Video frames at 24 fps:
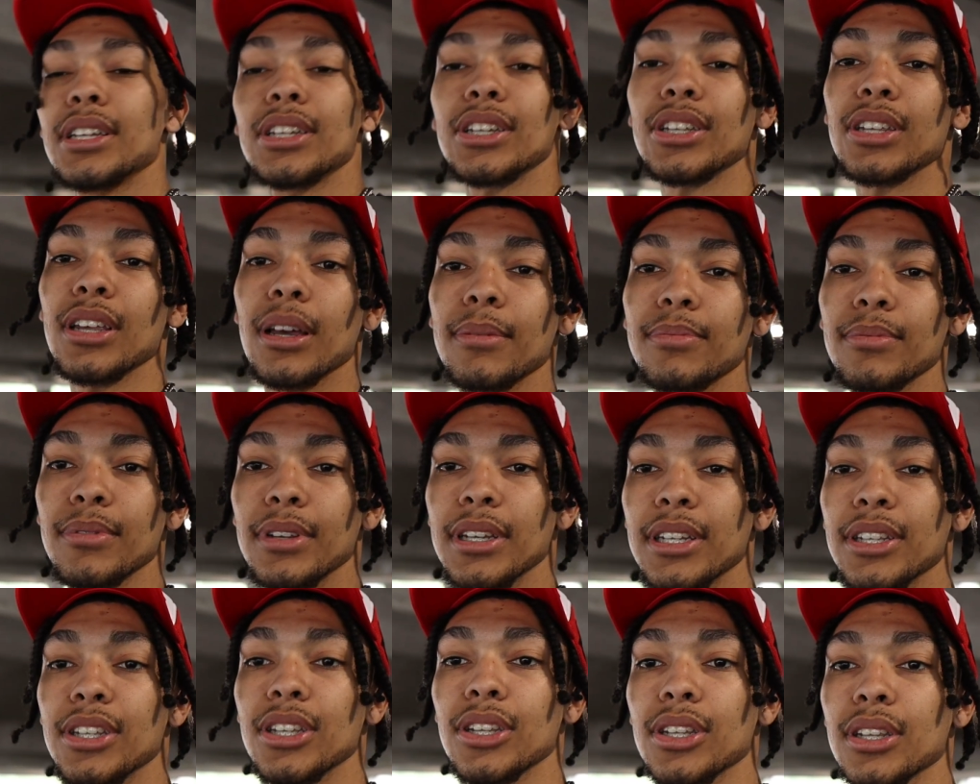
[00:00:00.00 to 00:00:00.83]
It's just
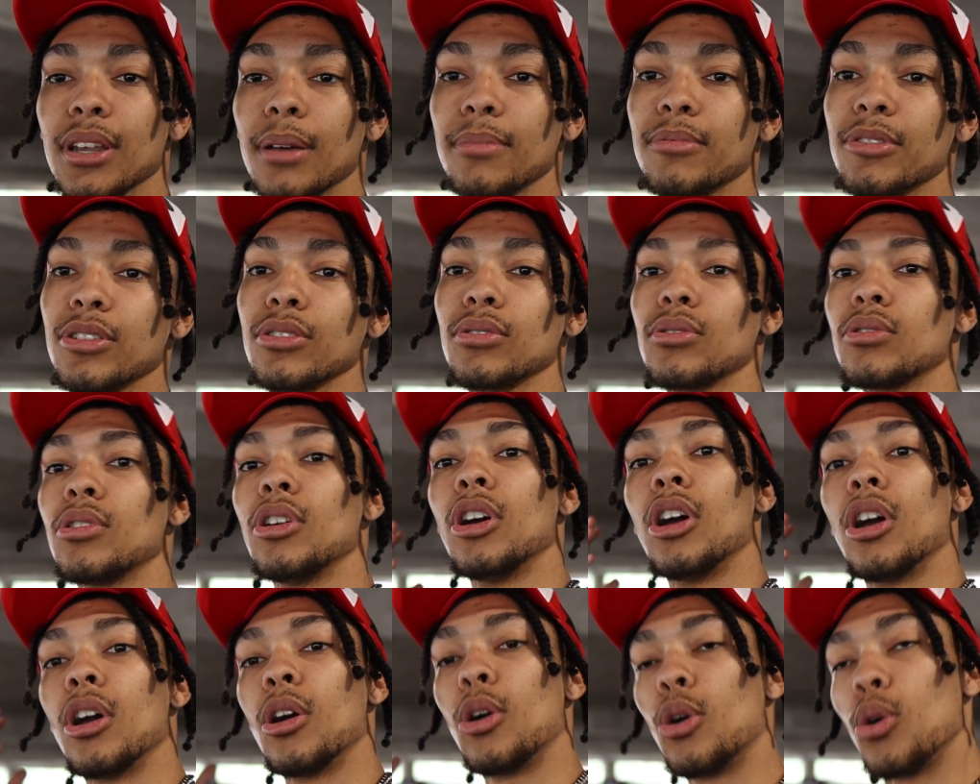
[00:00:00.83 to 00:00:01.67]
up to
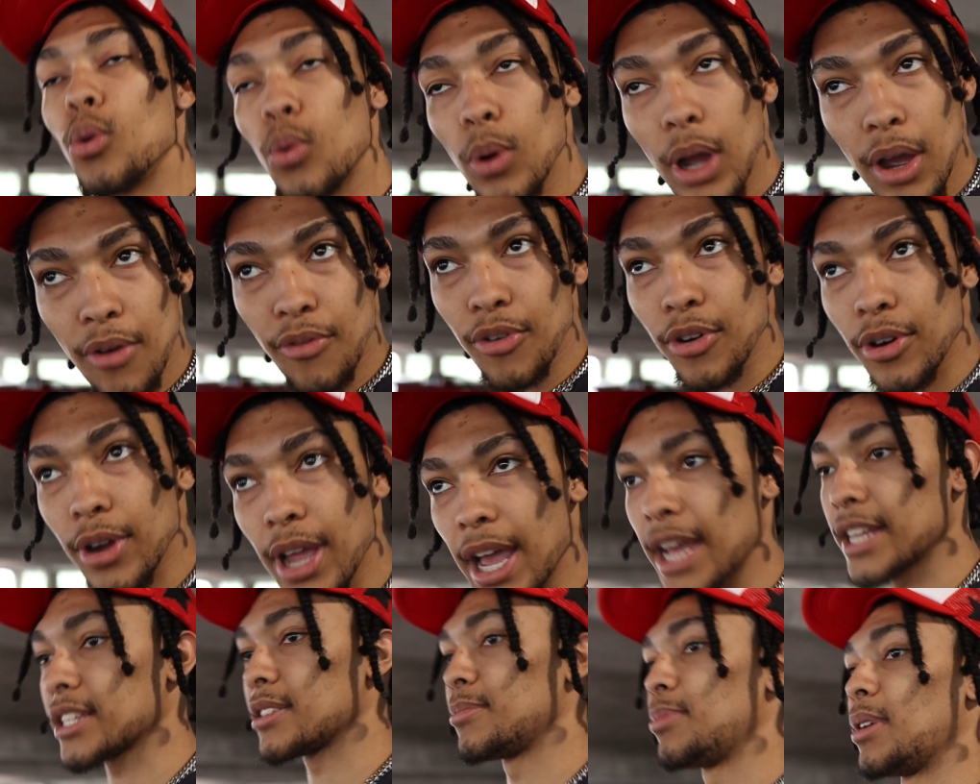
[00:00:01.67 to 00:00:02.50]
whoever
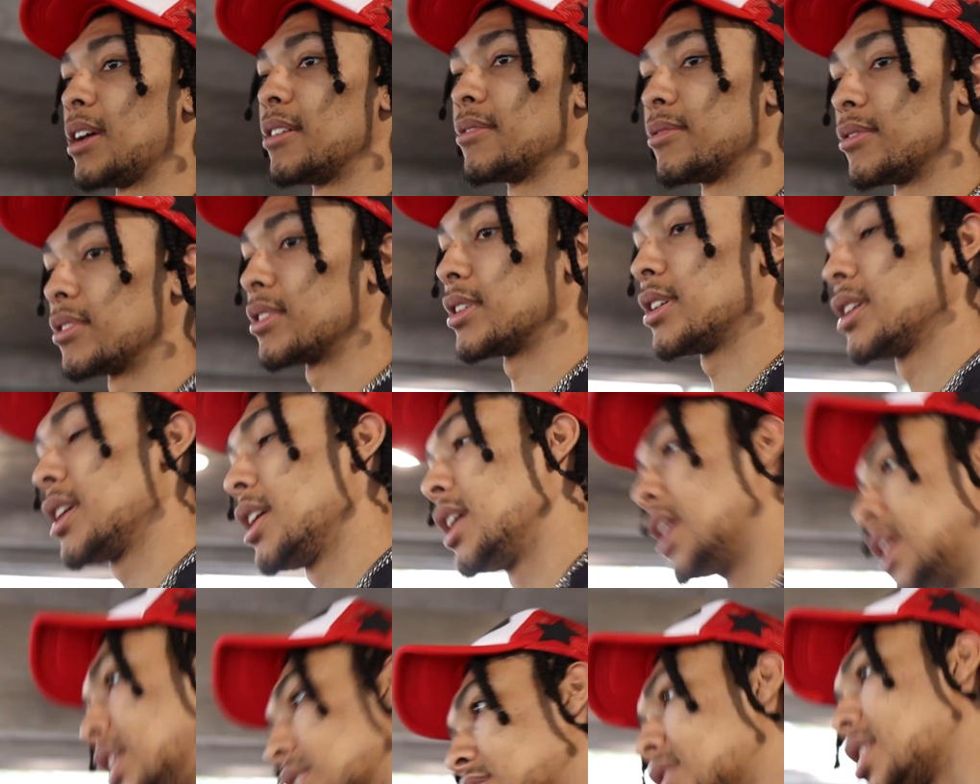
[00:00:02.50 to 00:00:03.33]
has to pay for it.
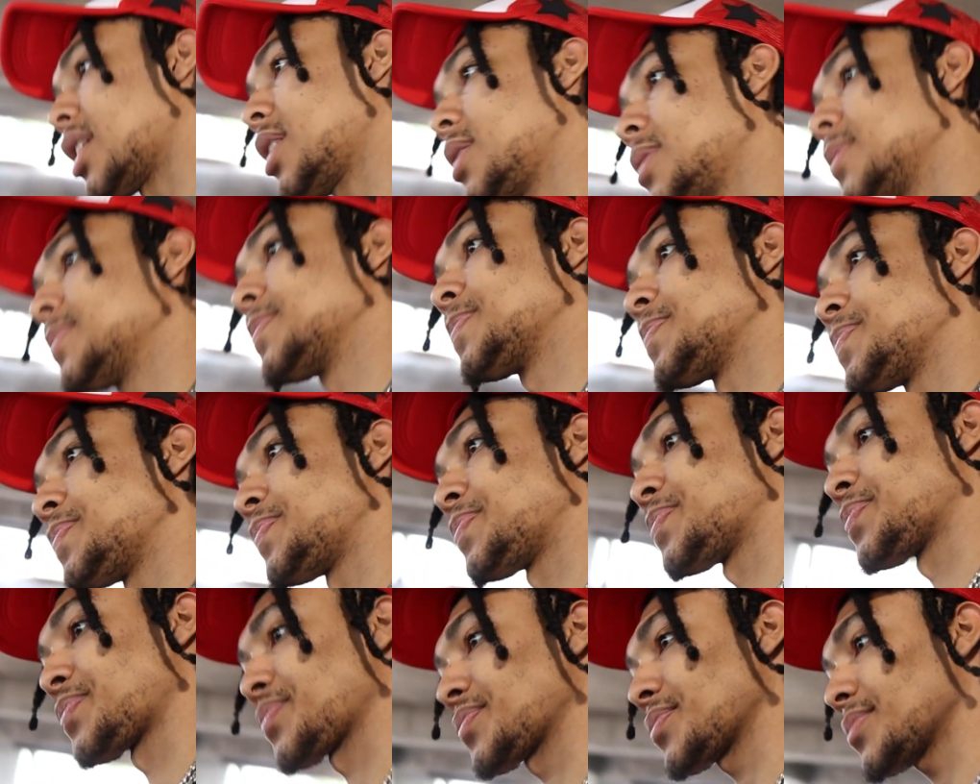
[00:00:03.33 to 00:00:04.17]
So
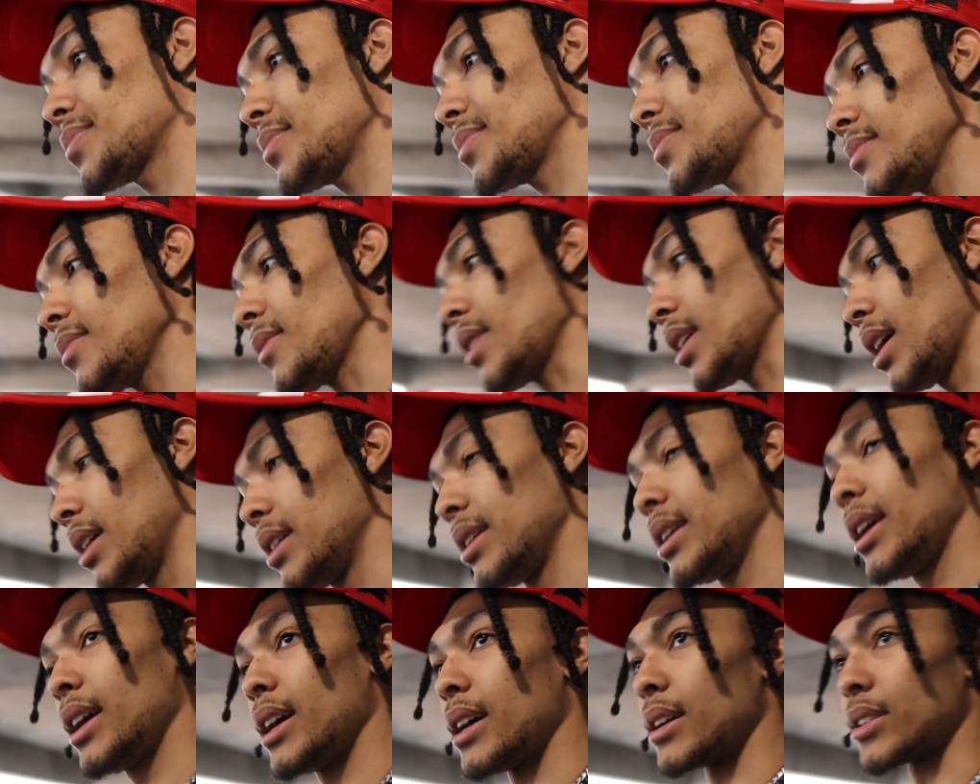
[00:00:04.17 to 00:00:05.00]

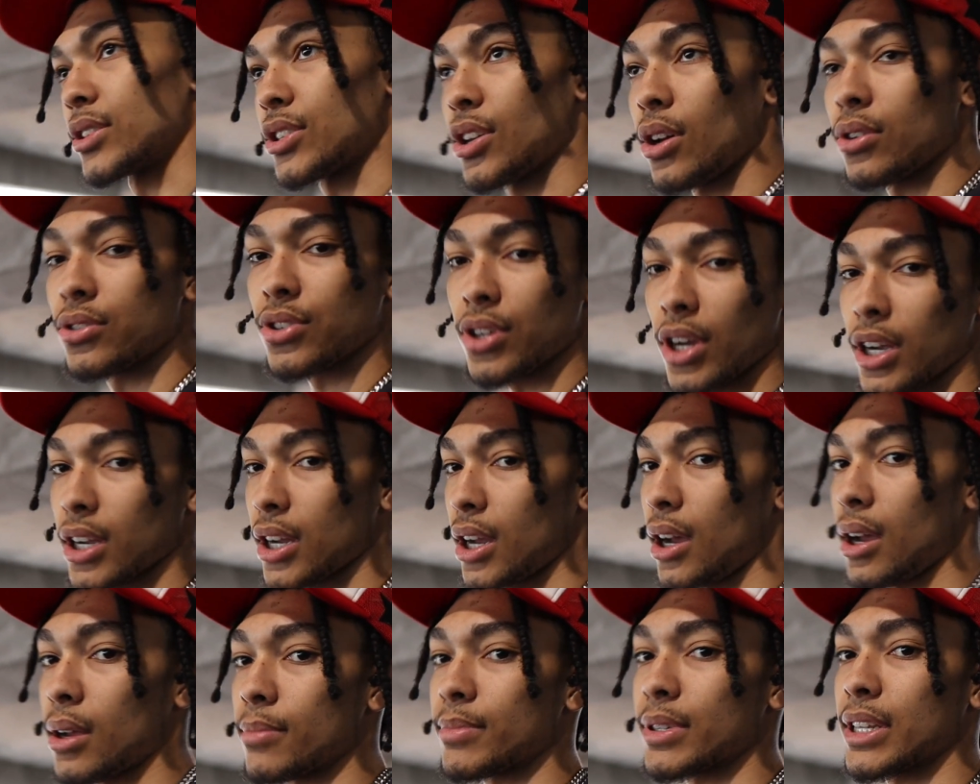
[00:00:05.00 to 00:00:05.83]
yeah, tow truck
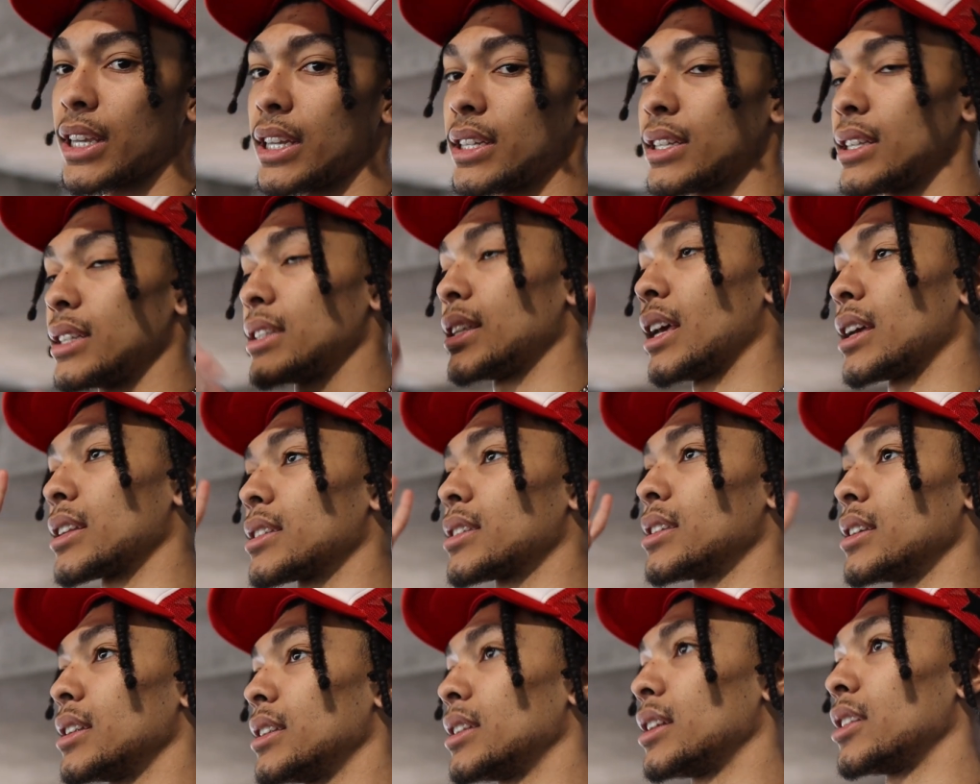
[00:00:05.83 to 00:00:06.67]
comes, gets it,
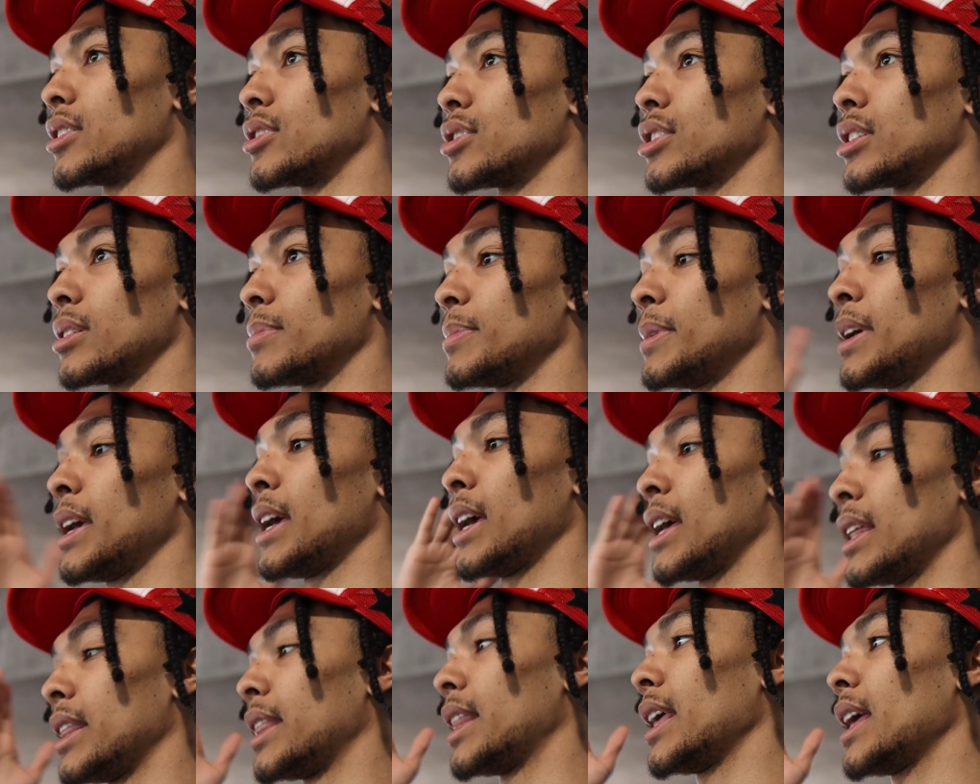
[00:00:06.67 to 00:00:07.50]
takes it to the dealership.
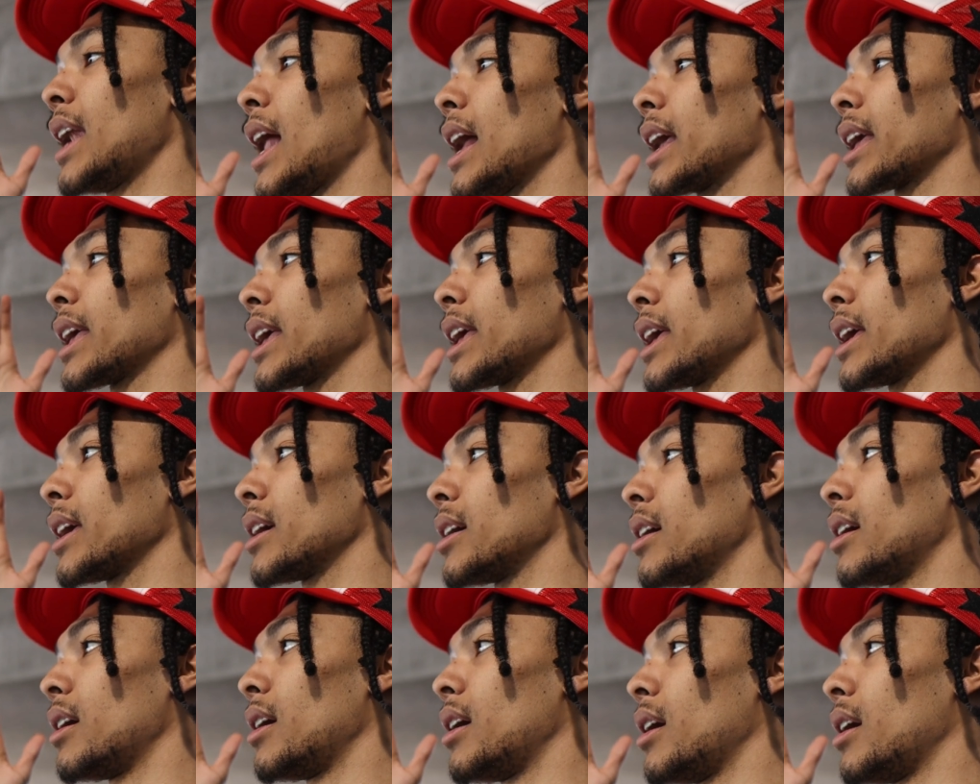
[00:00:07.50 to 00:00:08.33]
Then I get